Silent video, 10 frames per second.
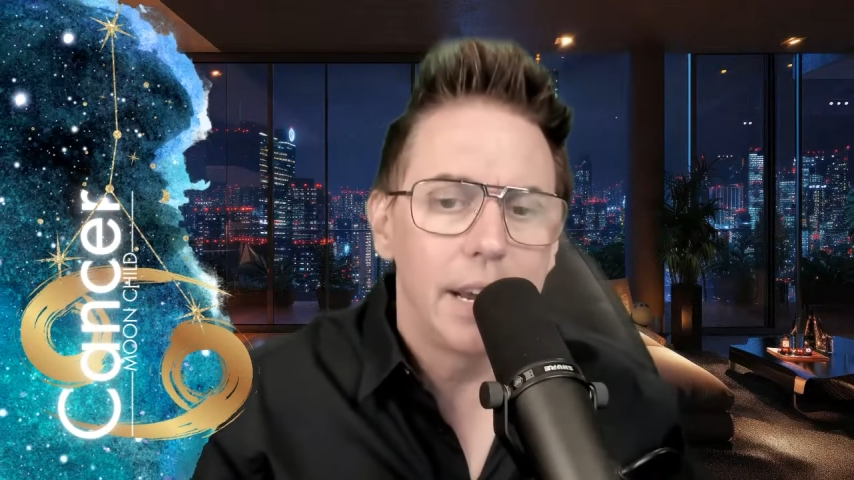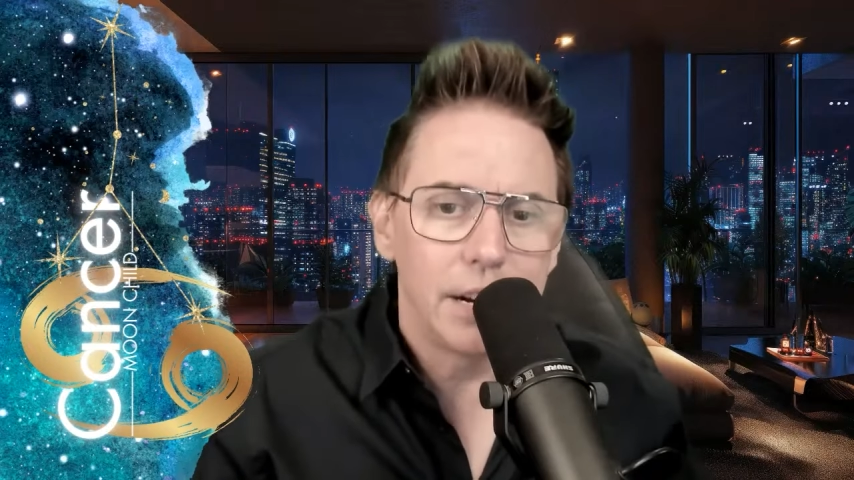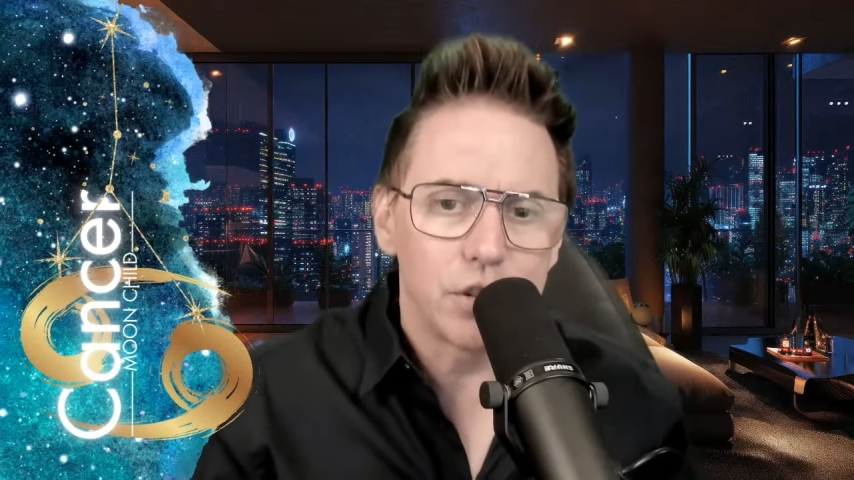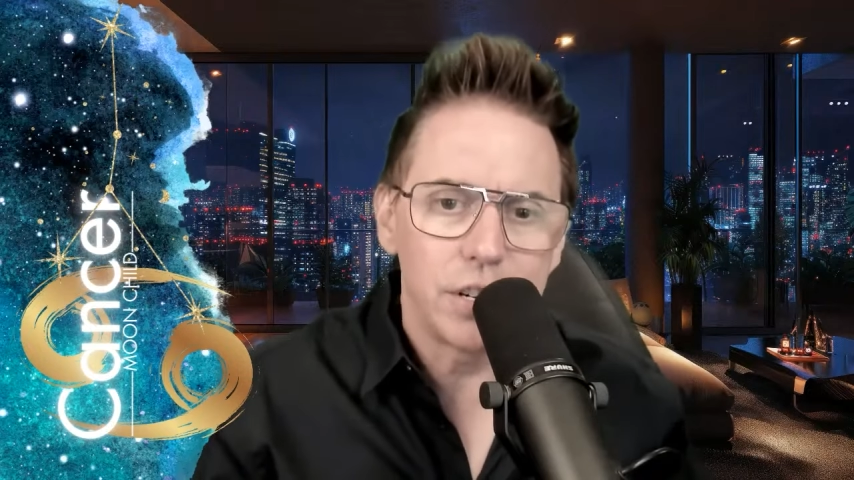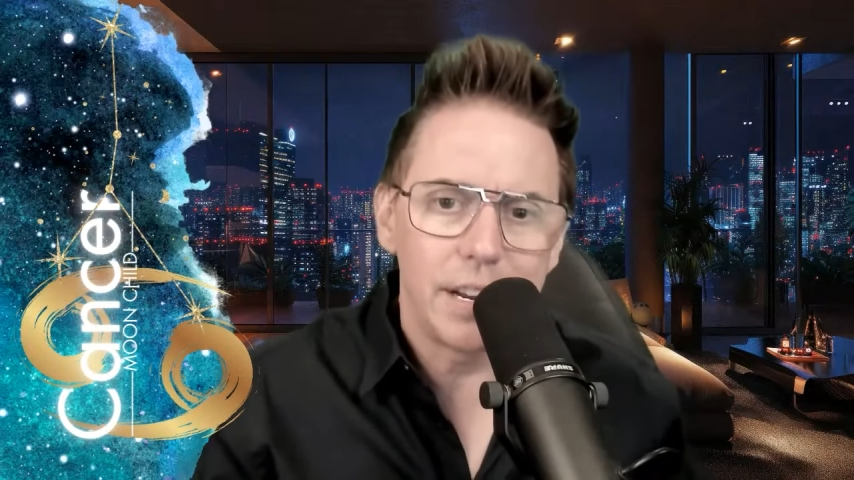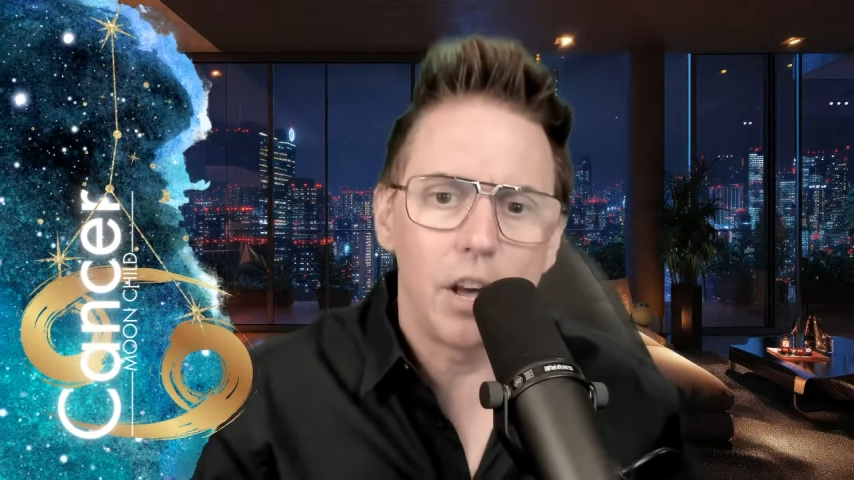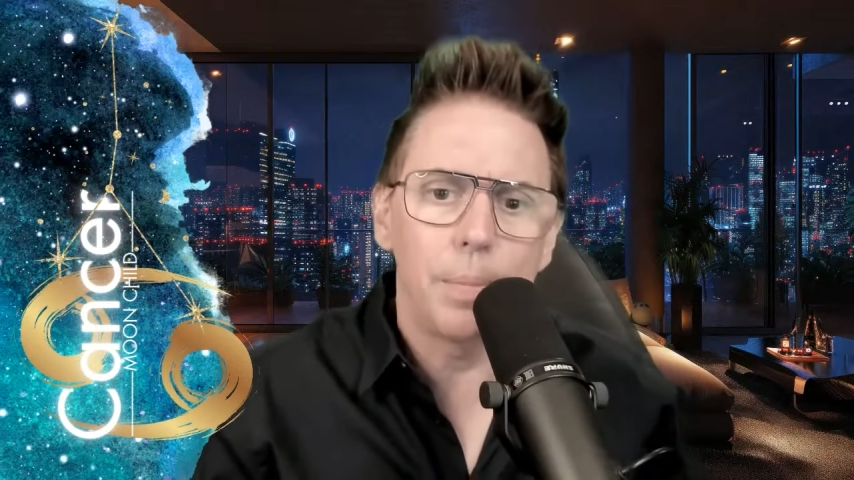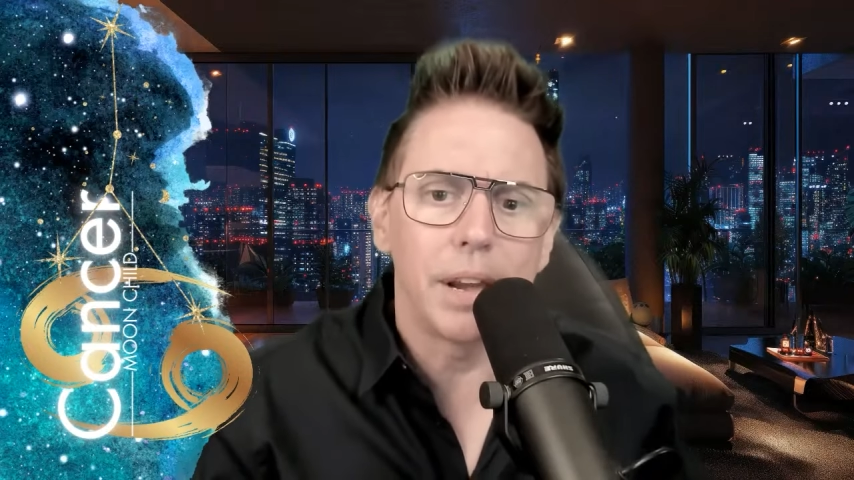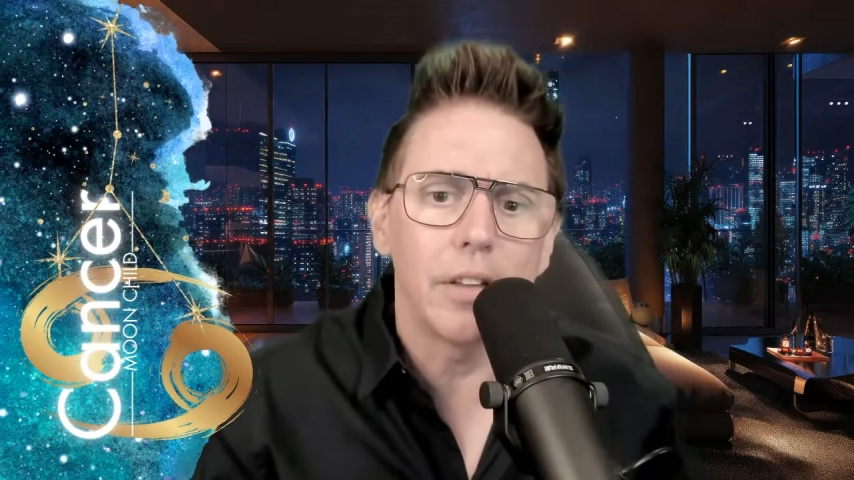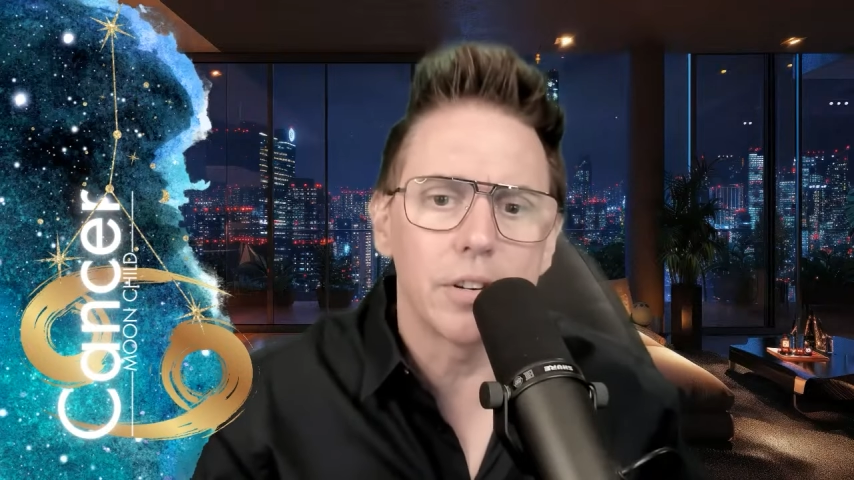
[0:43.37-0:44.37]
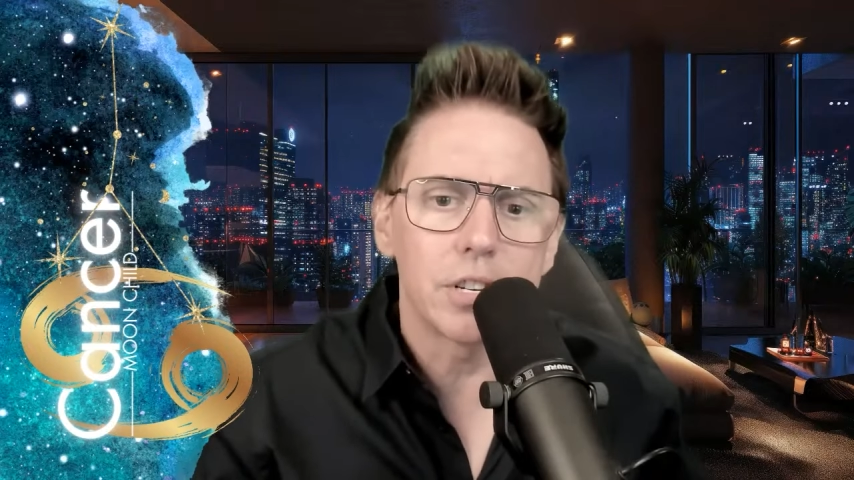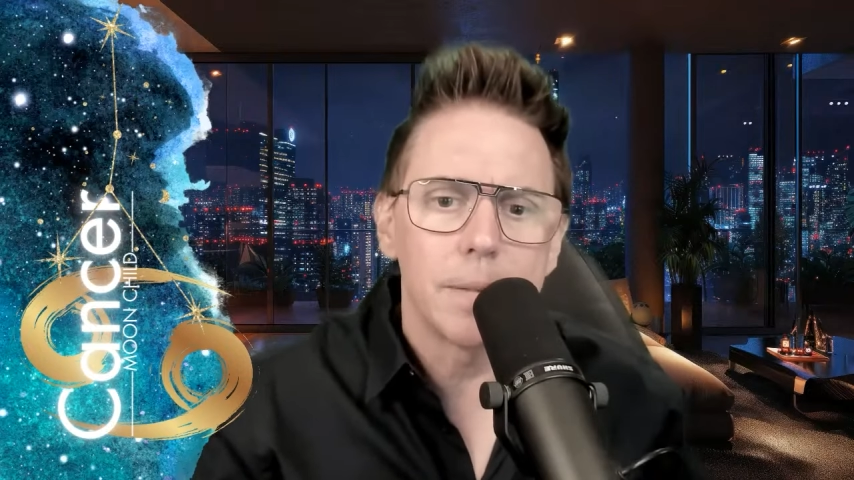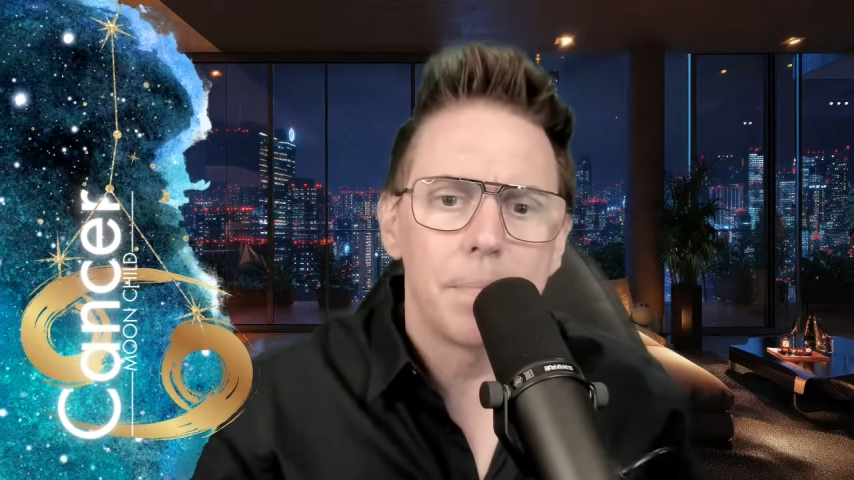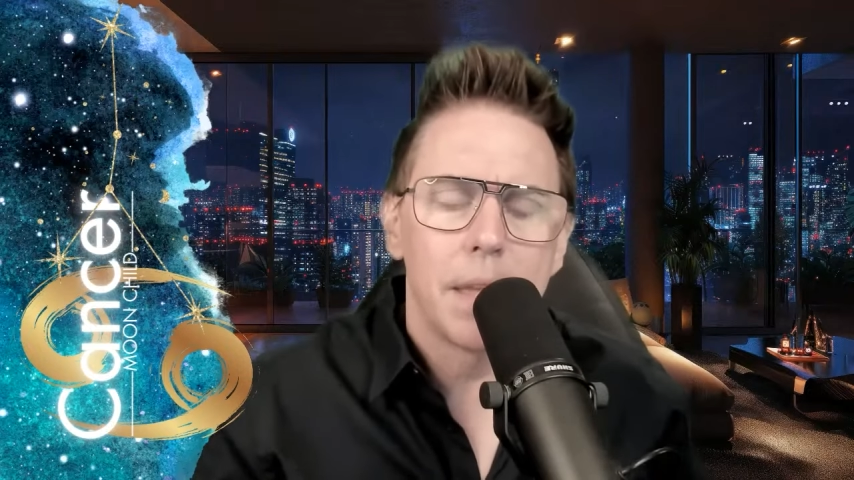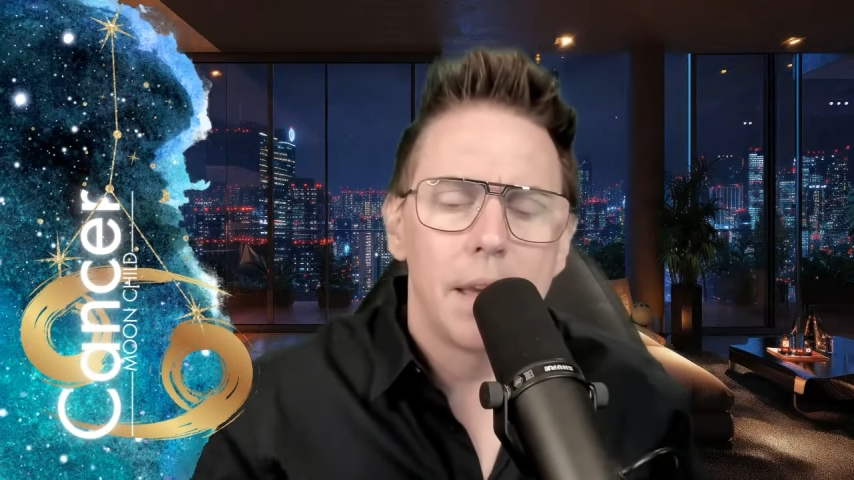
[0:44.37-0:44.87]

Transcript: interested in helping others.